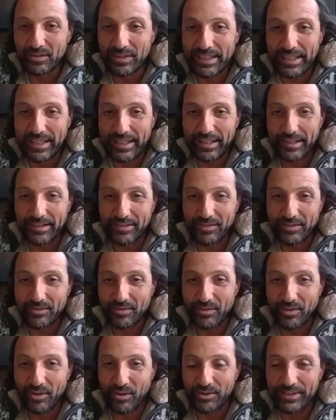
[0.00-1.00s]
can
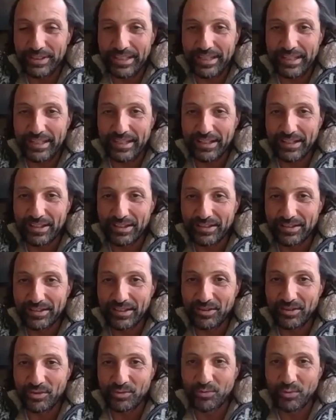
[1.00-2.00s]
only
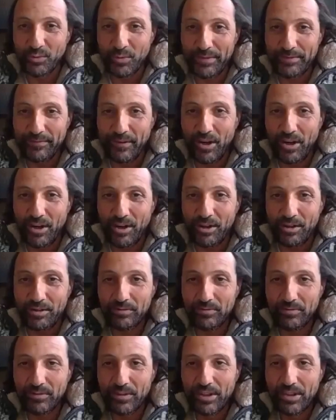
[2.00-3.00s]
continue to
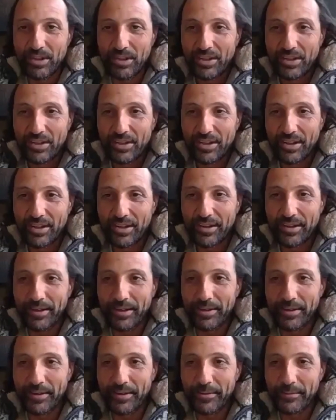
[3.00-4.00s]
evolve
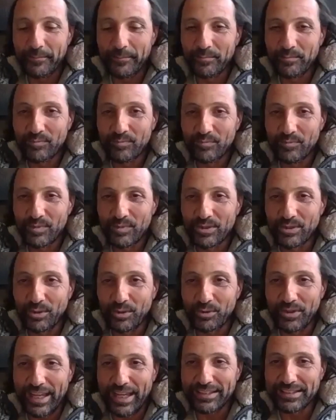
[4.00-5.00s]
um
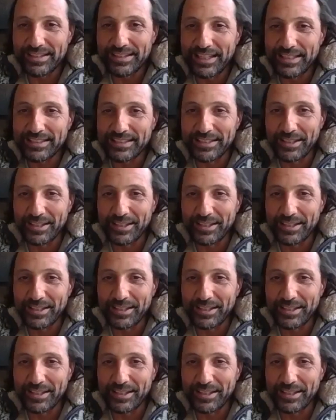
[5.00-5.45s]
so that says